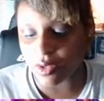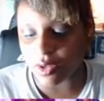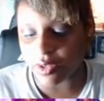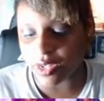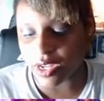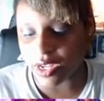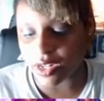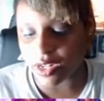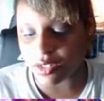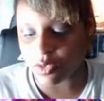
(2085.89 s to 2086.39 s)
Oh,
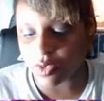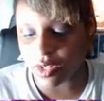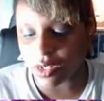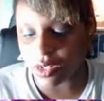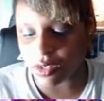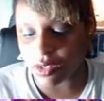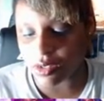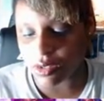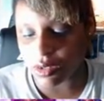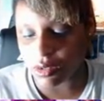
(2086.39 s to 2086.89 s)
you got a
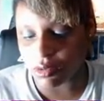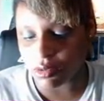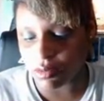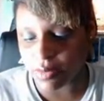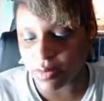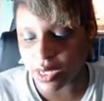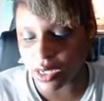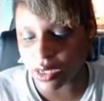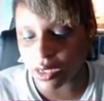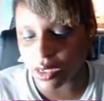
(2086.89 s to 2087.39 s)
Twitch? Oh, I
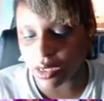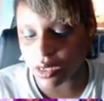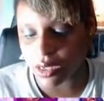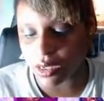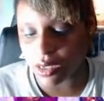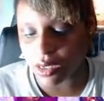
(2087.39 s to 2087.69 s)
bet.